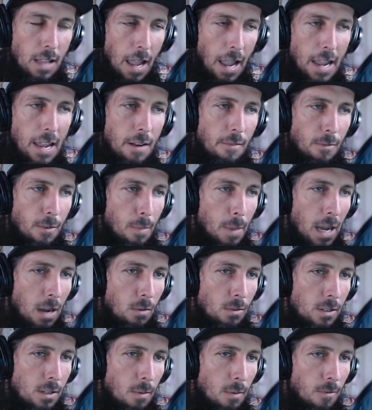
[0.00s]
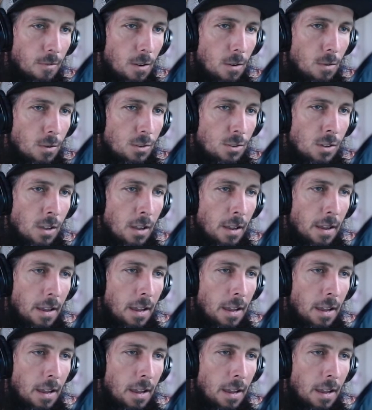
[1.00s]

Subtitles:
8 of them out to folks.